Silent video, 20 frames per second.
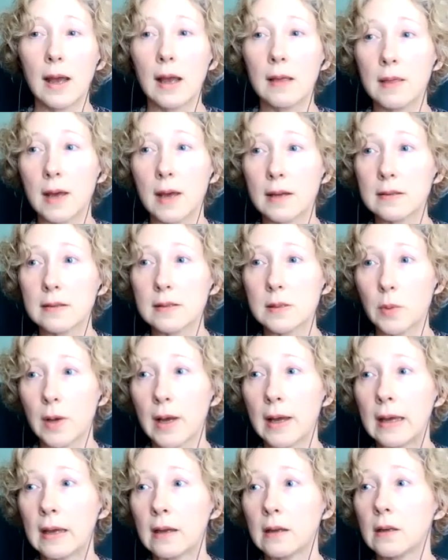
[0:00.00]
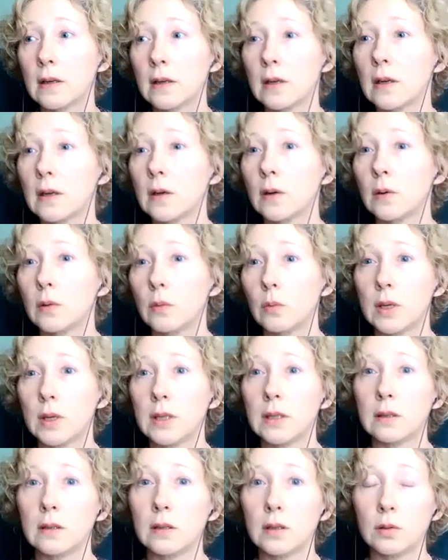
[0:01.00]
And that is why
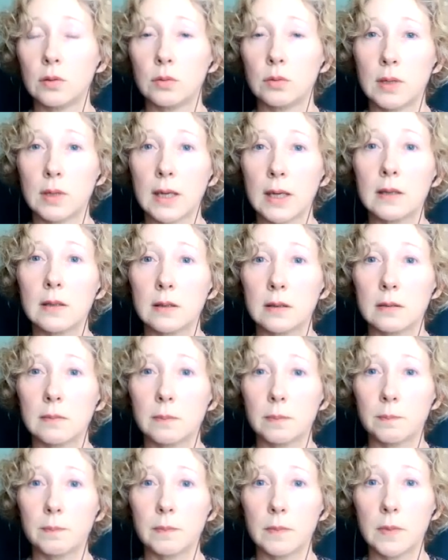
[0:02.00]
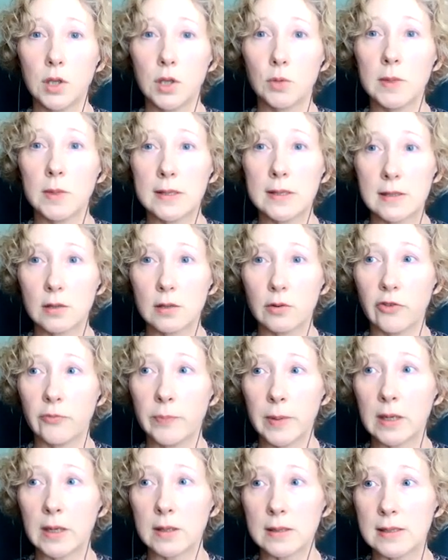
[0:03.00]
when you get humans who
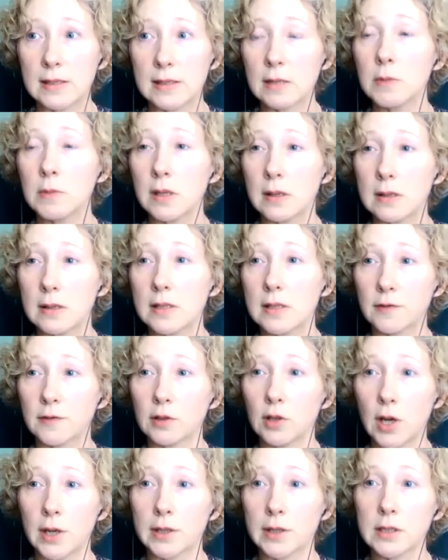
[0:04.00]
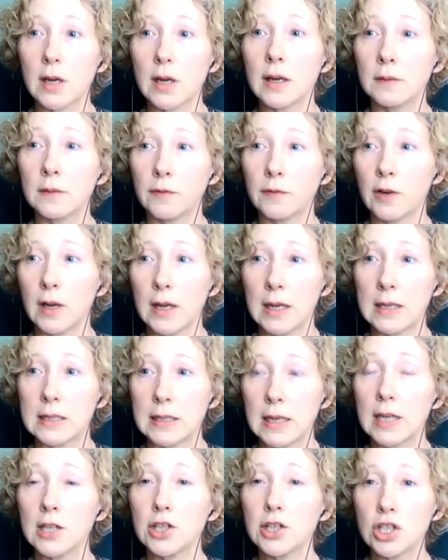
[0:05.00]
have been on stimulants for a long time for
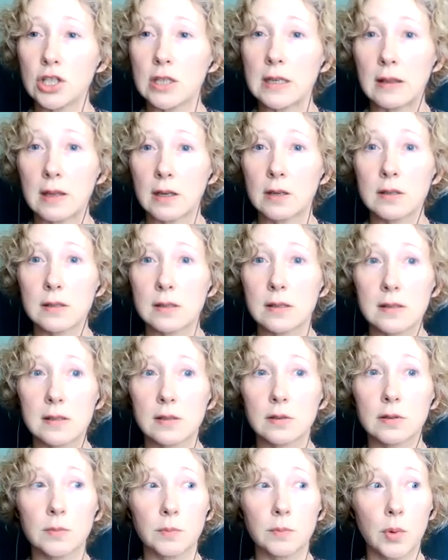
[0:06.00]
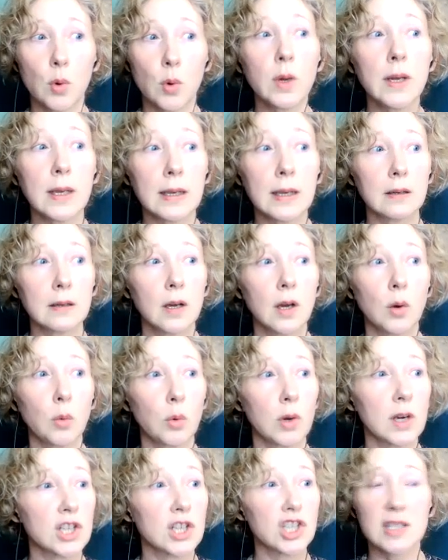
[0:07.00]
ADHD, there is a certain point
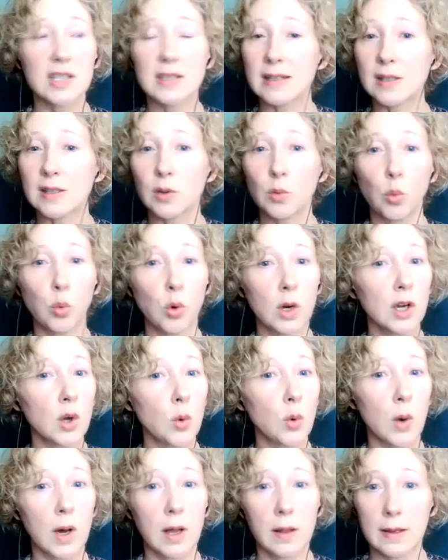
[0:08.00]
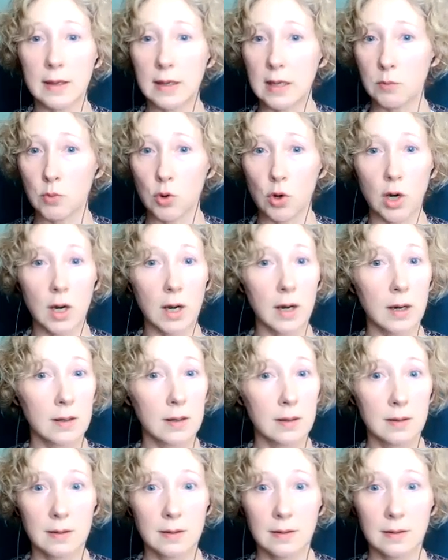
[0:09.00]
where it just doesn't work well anymore